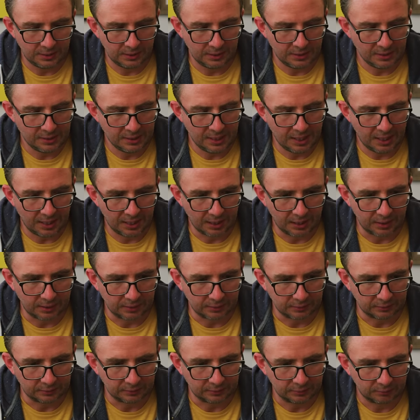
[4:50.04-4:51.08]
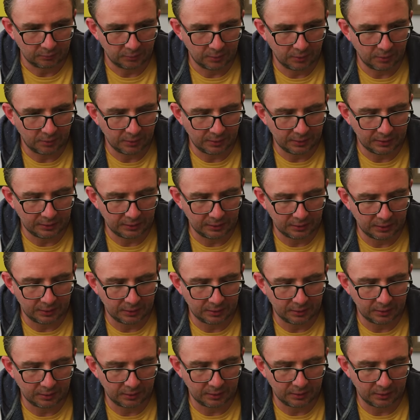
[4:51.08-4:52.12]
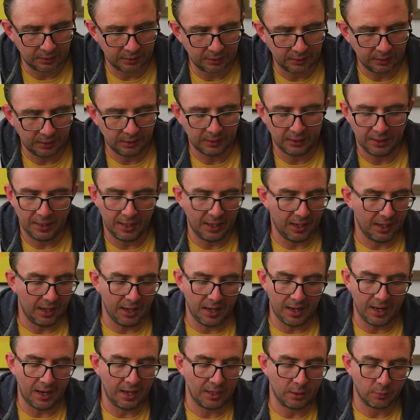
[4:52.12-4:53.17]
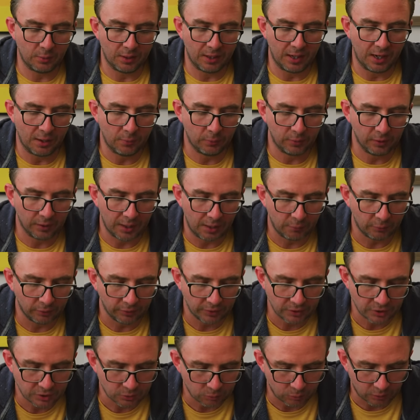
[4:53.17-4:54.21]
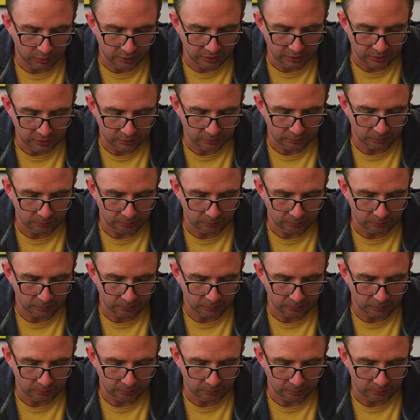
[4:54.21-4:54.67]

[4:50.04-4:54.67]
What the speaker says: Yeah, well, anyway, I really just wanted to...